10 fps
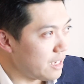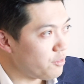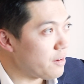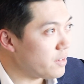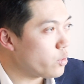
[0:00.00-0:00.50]
If
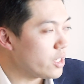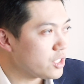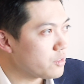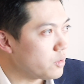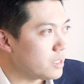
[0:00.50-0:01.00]
you have any
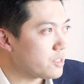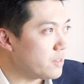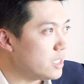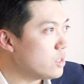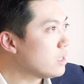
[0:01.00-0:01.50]
questions from this
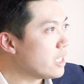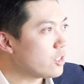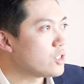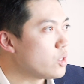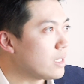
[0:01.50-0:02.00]
video, let
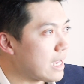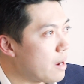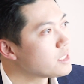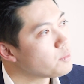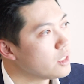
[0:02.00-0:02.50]
us know in the
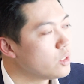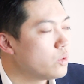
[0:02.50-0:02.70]
comments below.